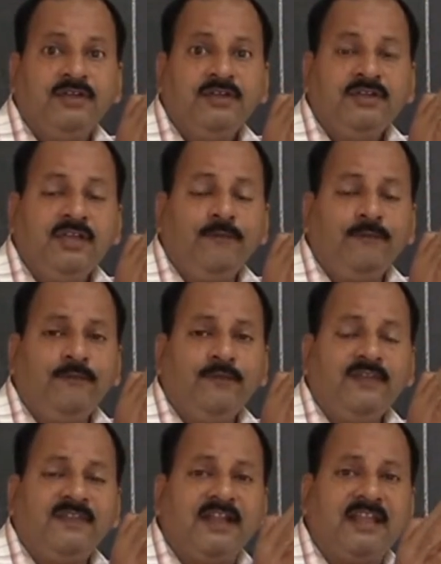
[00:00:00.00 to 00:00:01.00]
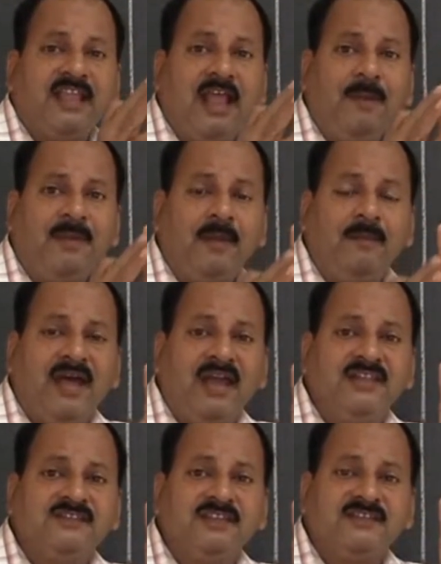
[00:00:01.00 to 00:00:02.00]
If the capital
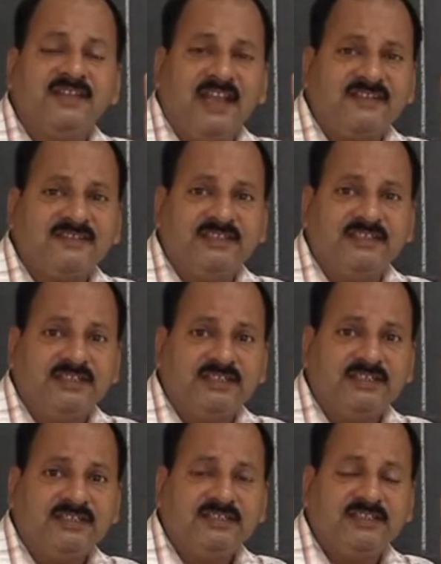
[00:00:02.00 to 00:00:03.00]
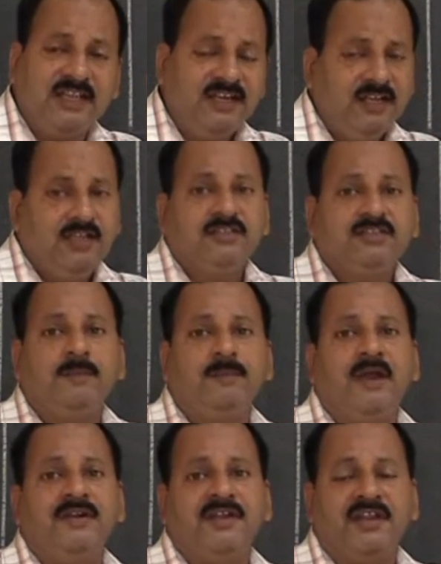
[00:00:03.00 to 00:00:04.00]
balance is lesser, then the
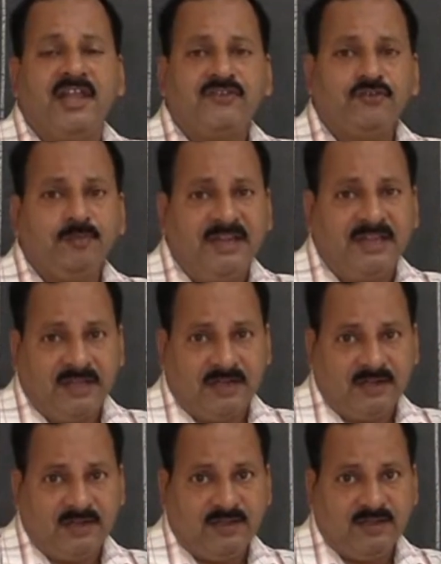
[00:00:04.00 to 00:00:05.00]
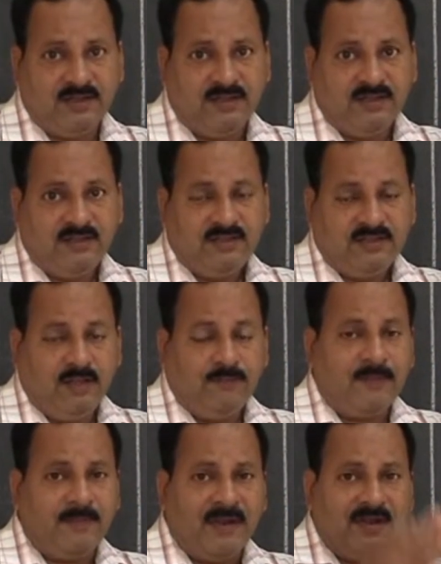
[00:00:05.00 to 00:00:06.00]
partner has to bring in. If
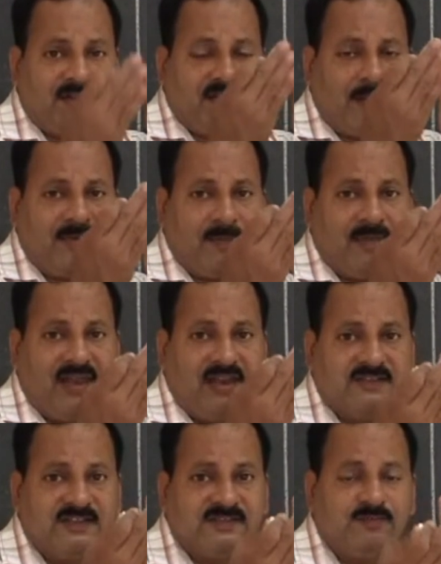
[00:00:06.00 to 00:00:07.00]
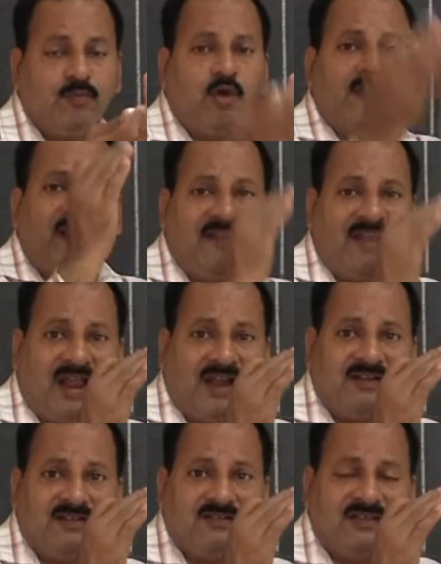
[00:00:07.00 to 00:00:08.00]
the capital balance is more than
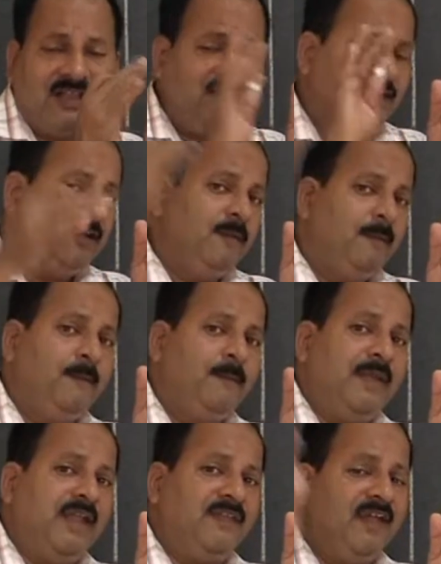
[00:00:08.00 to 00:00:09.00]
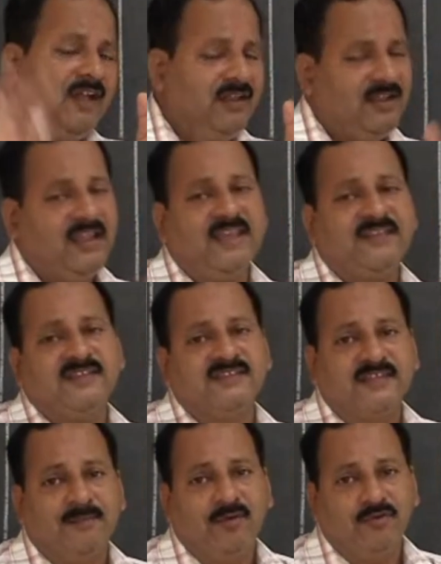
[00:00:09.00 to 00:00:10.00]
that, then pay the
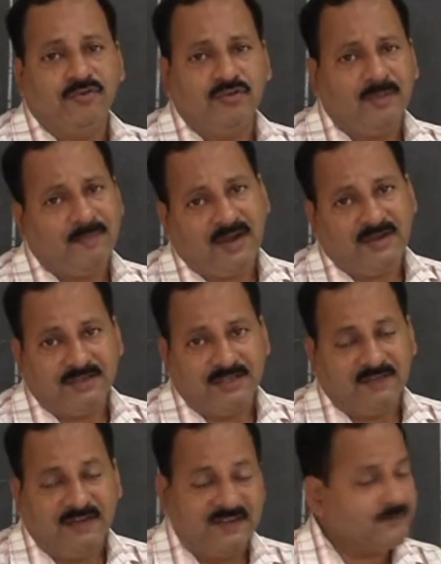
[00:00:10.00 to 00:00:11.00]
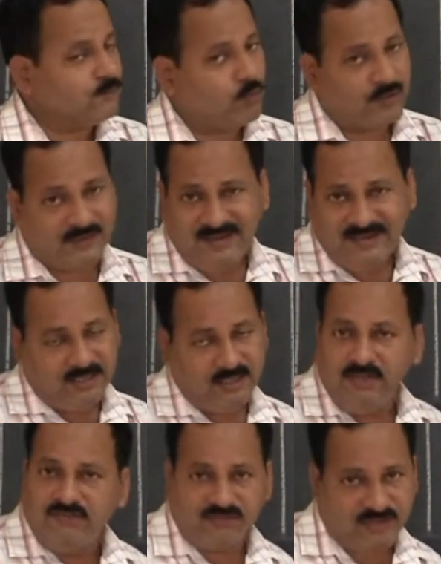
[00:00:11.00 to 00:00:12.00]
excess amount to the partner. That is what the
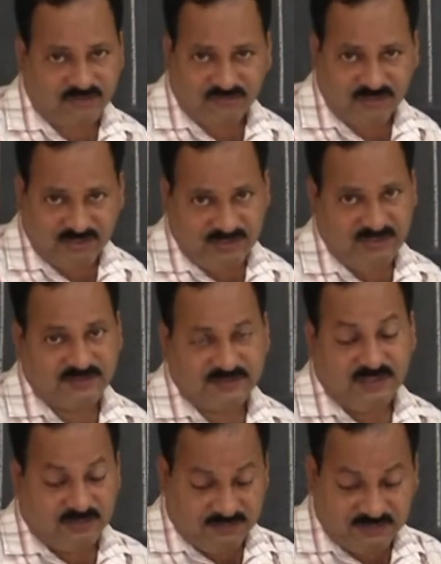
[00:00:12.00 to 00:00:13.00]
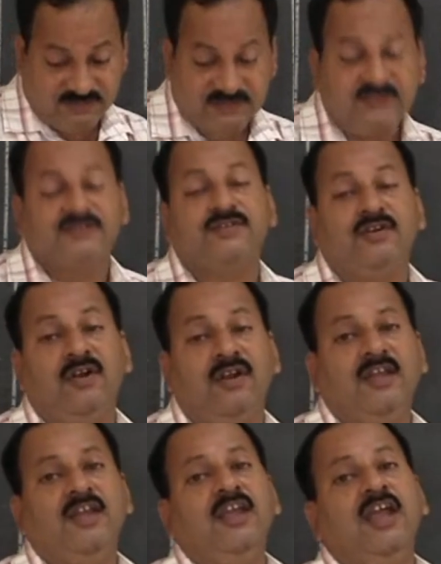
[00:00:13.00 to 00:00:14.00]
instruction is. This is
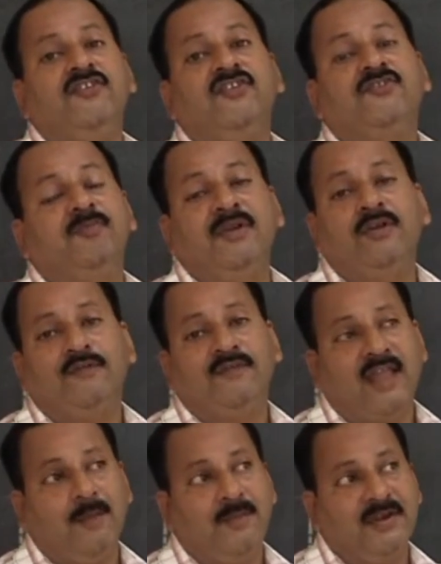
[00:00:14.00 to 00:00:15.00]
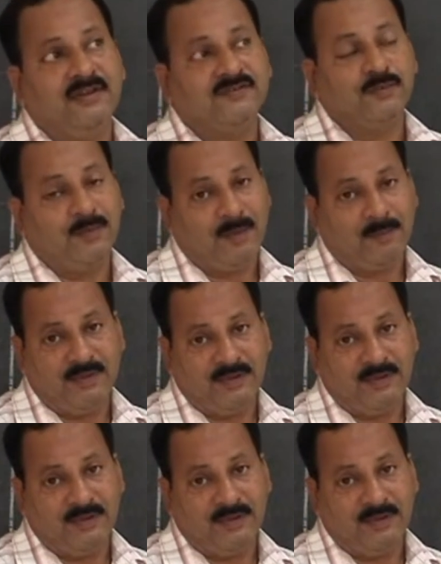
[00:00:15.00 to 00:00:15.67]
called adjustment of capitals, remember.